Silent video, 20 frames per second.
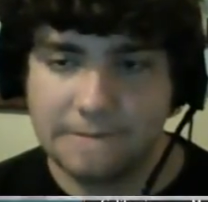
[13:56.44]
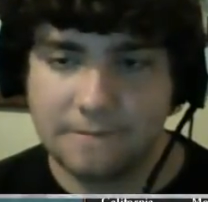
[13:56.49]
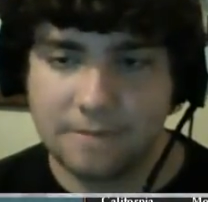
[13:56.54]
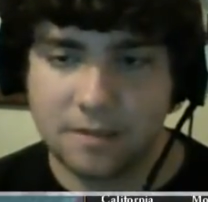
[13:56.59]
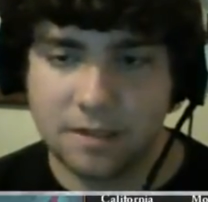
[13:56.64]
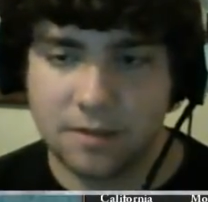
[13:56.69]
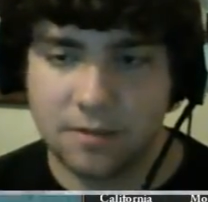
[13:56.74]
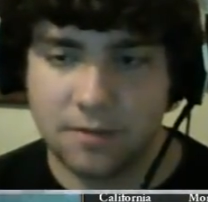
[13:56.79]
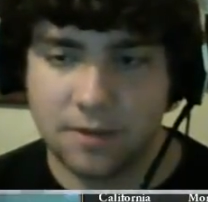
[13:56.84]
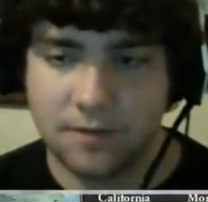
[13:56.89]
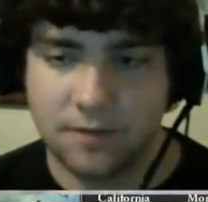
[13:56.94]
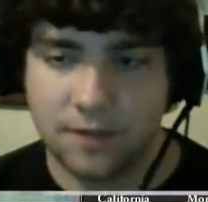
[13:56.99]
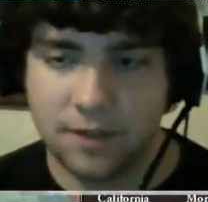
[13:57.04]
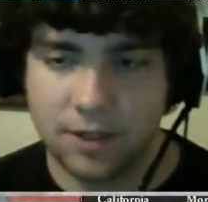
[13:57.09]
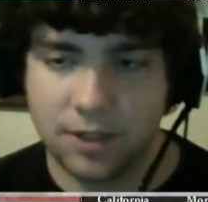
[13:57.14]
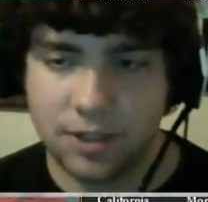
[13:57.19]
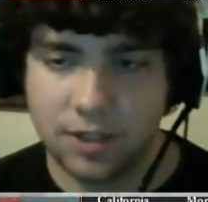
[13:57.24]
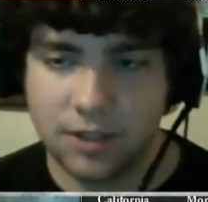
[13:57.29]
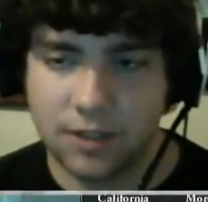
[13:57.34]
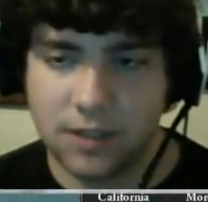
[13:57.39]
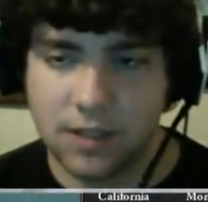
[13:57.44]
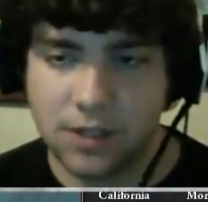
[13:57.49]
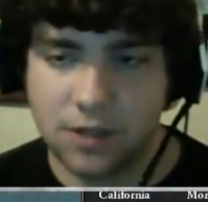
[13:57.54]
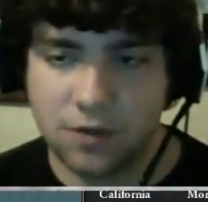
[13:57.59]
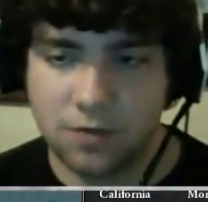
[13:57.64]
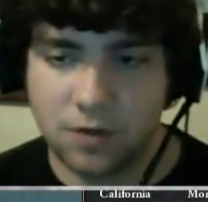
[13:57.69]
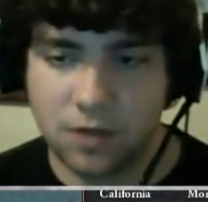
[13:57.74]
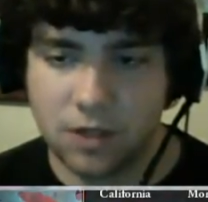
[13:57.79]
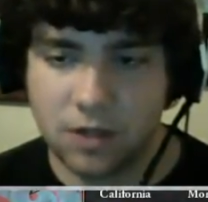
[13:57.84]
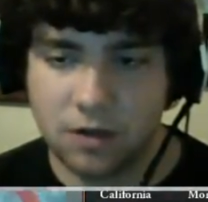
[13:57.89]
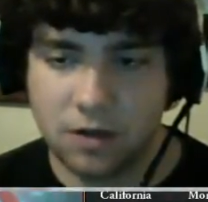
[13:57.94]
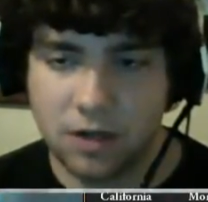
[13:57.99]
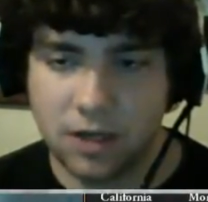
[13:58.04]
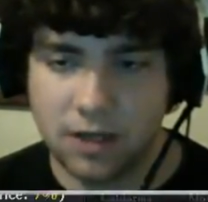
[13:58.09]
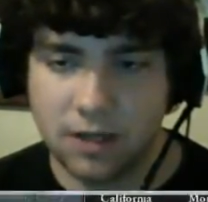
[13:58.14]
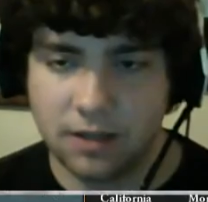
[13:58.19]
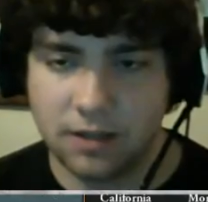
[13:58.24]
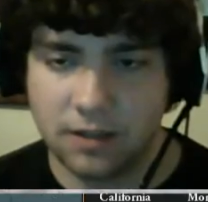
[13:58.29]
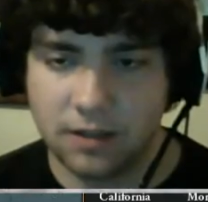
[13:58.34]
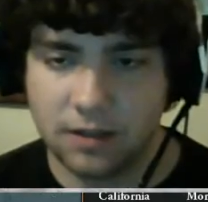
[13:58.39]
Do we finish this siege over here
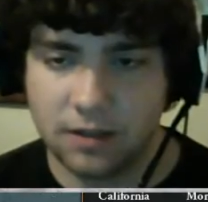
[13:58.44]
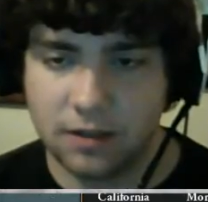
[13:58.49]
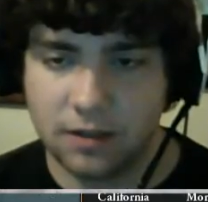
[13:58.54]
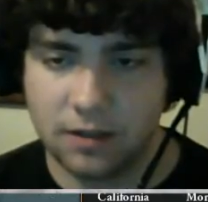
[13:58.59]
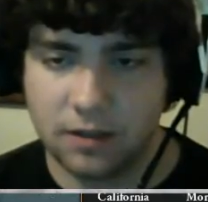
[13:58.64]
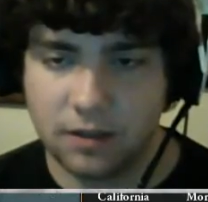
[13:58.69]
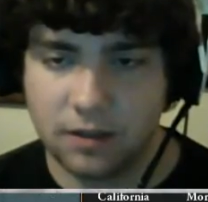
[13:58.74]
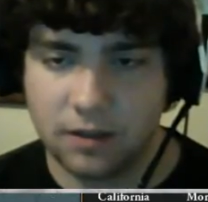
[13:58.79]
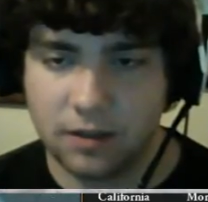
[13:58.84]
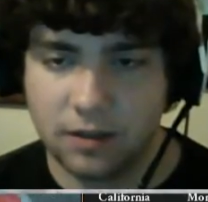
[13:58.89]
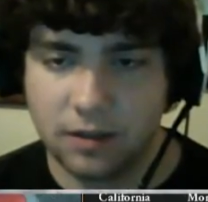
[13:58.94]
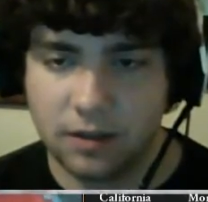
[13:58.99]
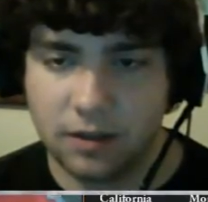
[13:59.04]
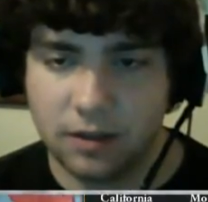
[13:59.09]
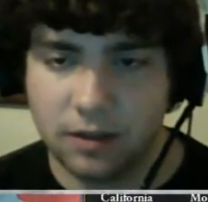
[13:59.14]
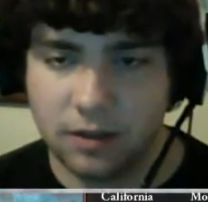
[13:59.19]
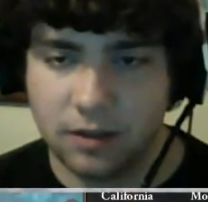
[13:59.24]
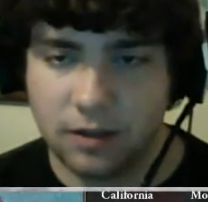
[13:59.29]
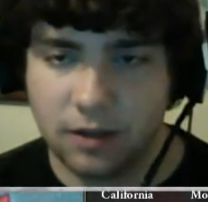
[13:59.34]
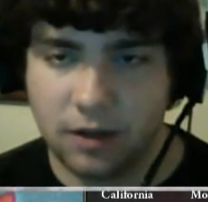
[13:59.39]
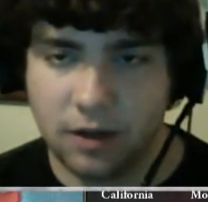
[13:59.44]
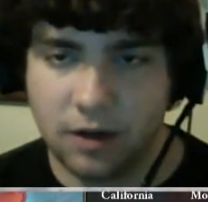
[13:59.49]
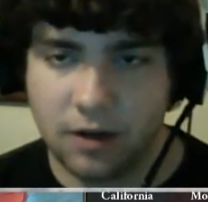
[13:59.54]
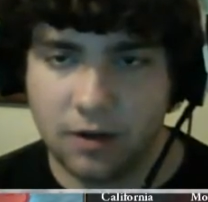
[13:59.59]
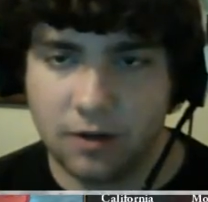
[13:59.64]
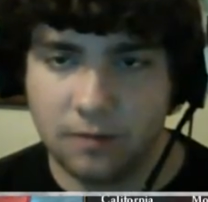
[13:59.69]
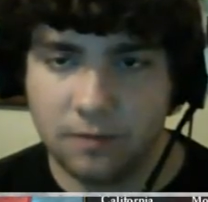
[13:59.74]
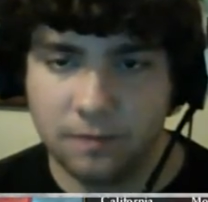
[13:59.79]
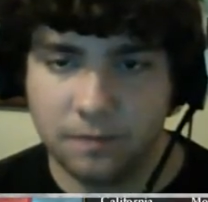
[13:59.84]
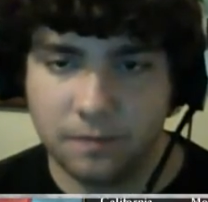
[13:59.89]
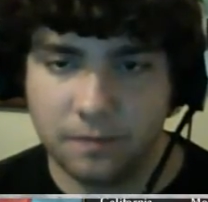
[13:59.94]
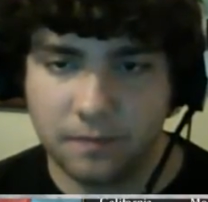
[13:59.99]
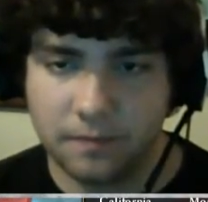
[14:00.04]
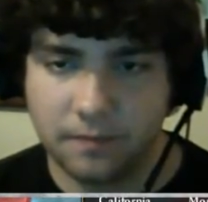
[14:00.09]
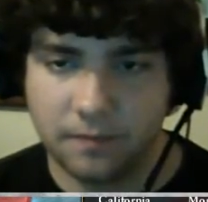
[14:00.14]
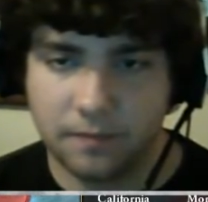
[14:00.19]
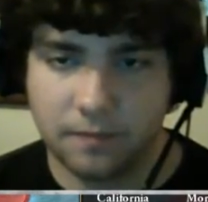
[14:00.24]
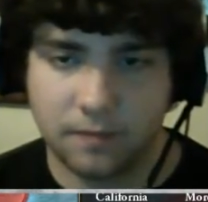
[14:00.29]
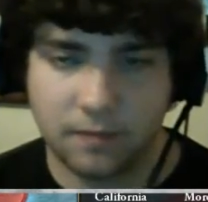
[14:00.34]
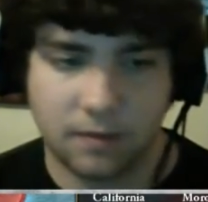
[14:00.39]
yet? No.
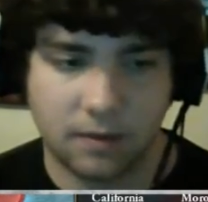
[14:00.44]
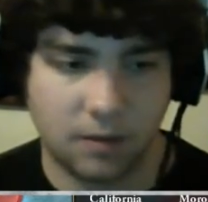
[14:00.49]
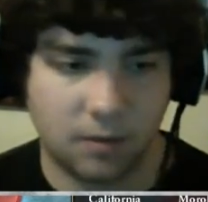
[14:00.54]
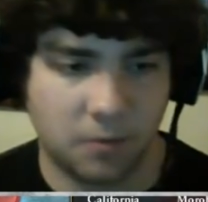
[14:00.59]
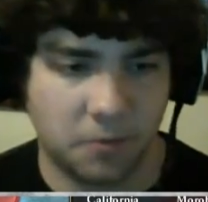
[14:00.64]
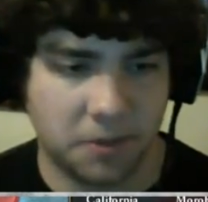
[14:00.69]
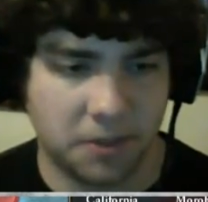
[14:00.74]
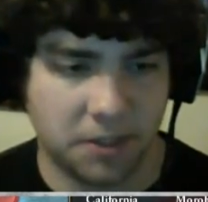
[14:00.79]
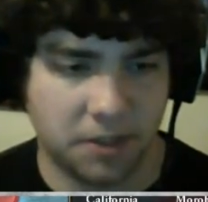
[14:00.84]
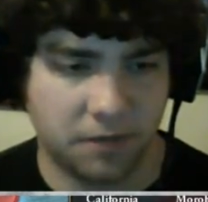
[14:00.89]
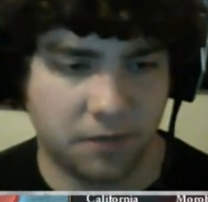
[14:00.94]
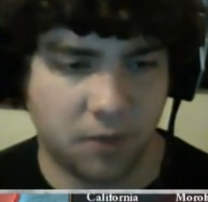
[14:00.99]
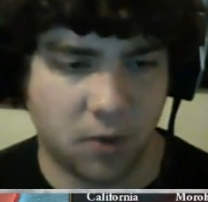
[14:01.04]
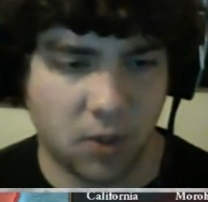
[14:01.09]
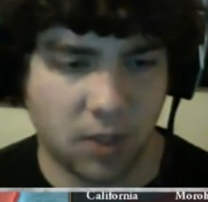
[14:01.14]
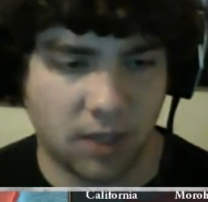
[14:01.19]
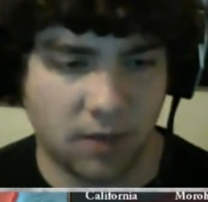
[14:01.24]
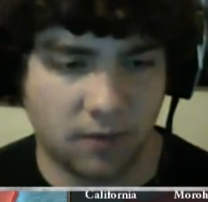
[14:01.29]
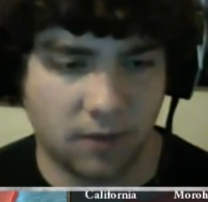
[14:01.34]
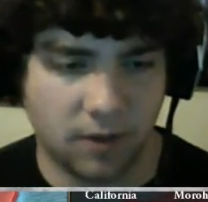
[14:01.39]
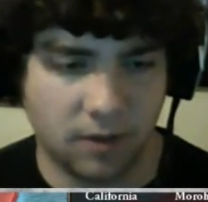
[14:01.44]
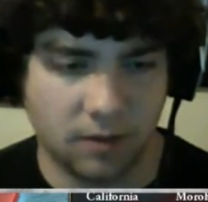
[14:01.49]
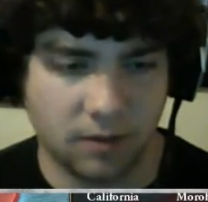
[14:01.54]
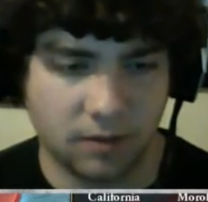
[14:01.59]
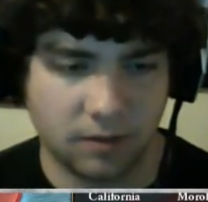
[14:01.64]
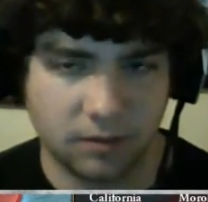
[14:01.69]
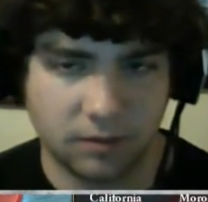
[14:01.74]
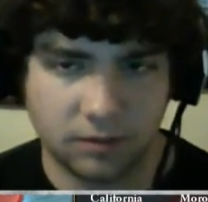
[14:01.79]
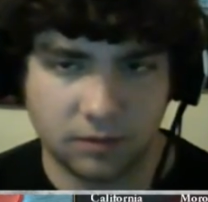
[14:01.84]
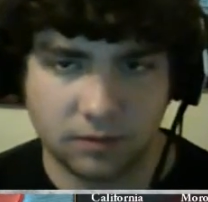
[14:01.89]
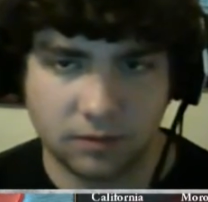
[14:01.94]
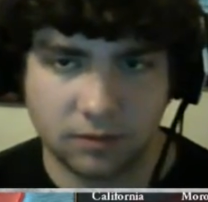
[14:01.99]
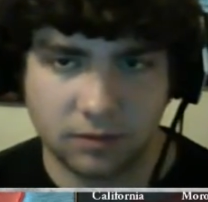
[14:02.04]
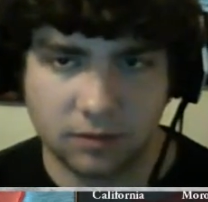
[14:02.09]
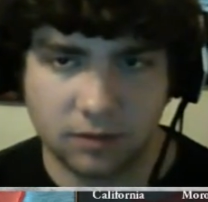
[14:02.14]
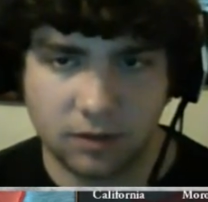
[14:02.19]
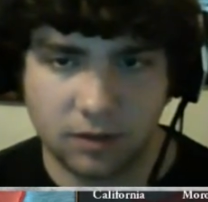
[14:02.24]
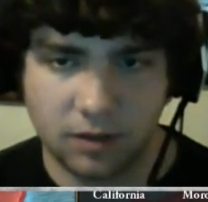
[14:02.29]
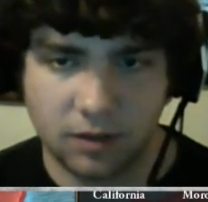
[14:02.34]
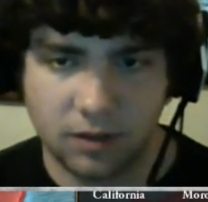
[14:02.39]
What's their fort level?
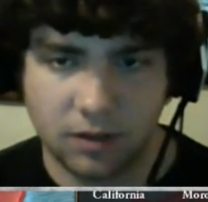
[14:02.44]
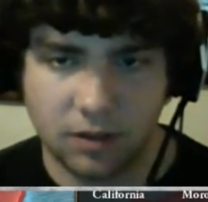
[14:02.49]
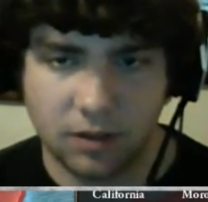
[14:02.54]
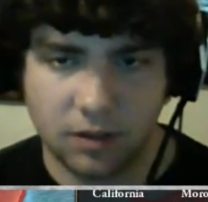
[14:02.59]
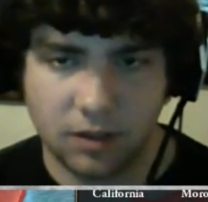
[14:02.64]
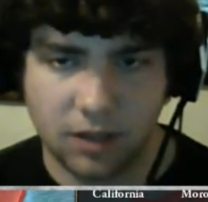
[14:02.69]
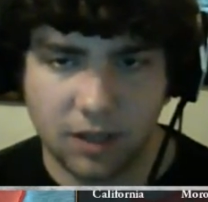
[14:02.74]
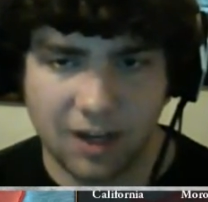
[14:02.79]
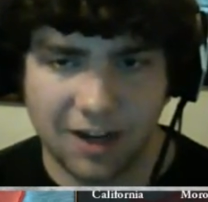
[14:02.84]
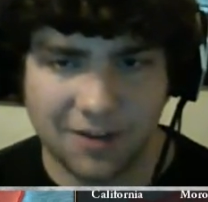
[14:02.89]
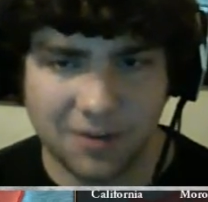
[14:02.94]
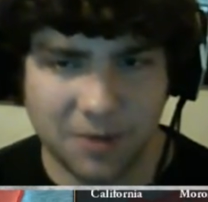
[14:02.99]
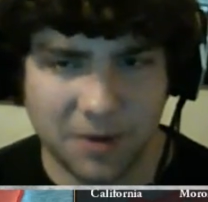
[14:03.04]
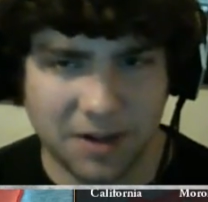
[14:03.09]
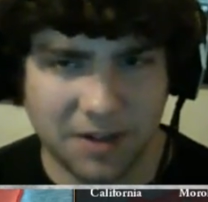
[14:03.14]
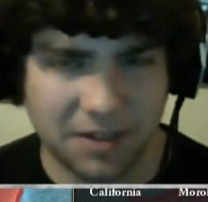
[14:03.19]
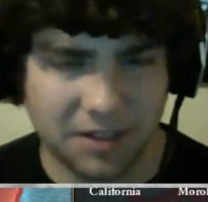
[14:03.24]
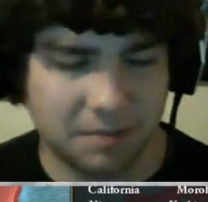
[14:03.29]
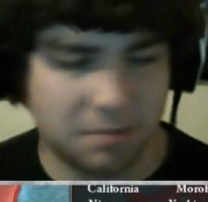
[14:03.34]
And where is the